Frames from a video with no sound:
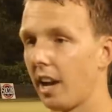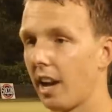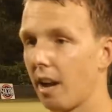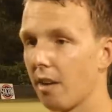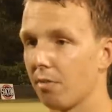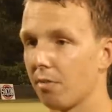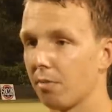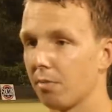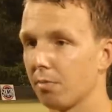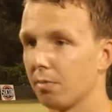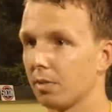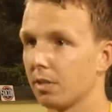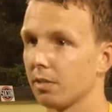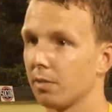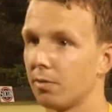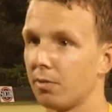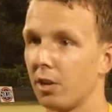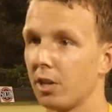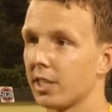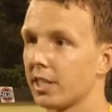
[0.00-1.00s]
half.
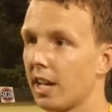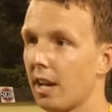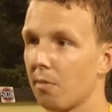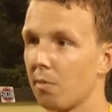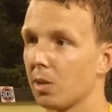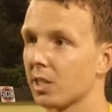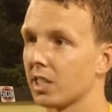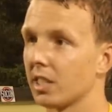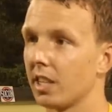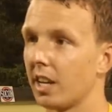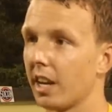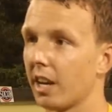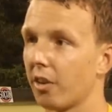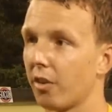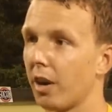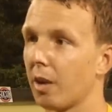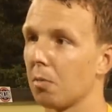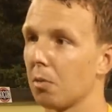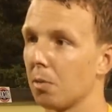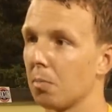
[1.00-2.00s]
First half wasn't that
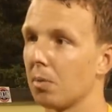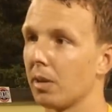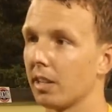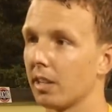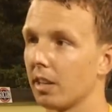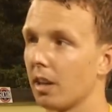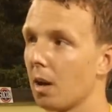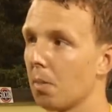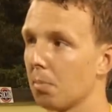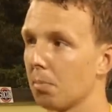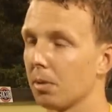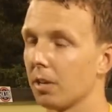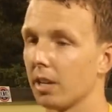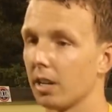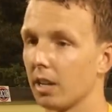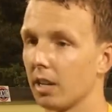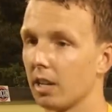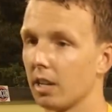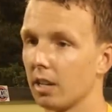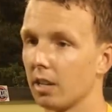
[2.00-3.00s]
great, but we picked it up.
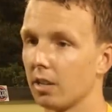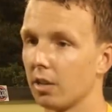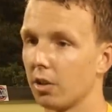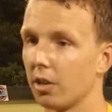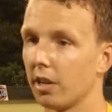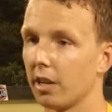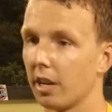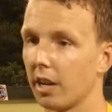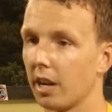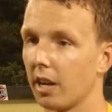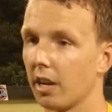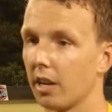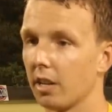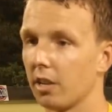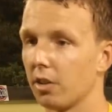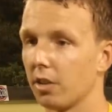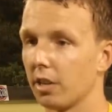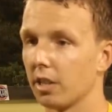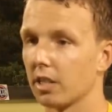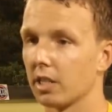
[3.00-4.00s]
Uh, during, uh,
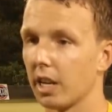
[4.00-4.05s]
during the